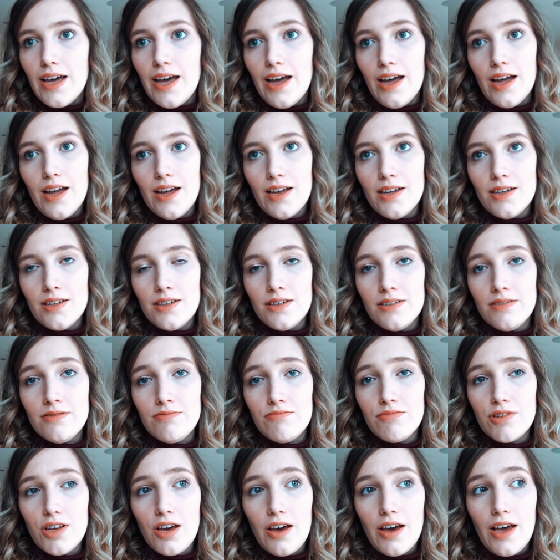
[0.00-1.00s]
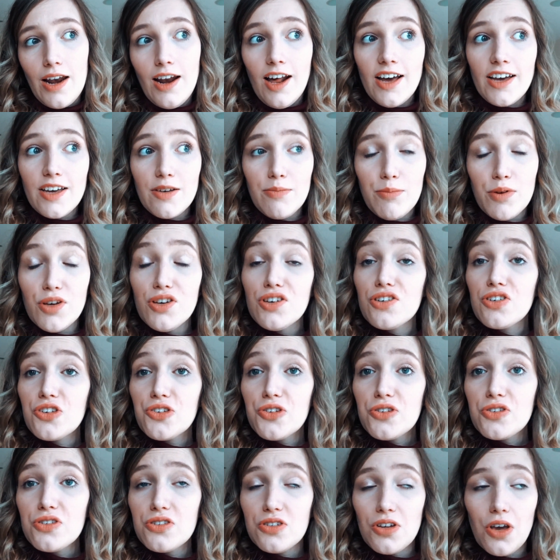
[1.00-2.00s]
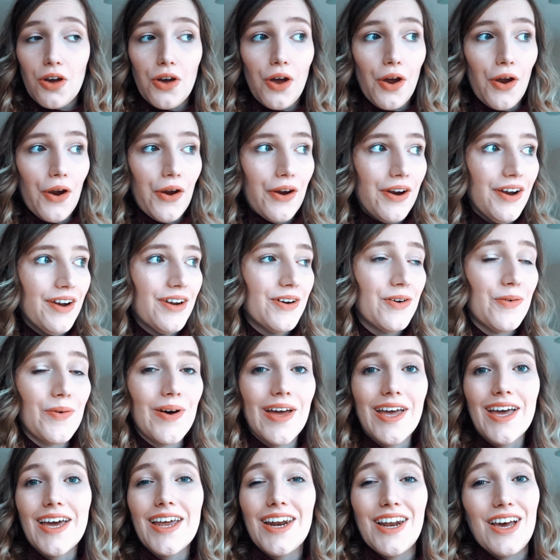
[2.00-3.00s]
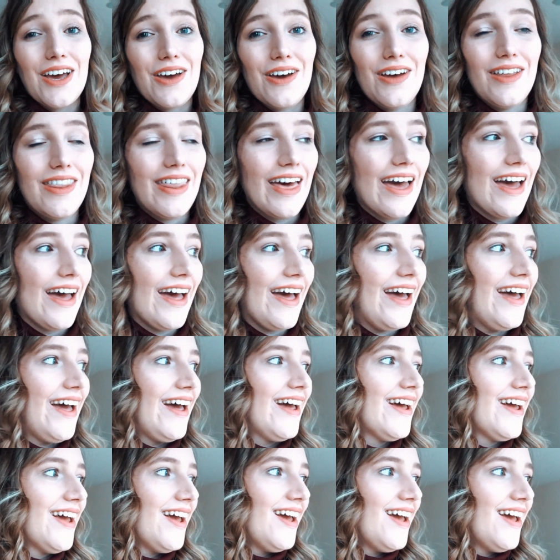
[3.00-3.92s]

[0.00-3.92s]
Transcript: and I like books, so we're gonna go there,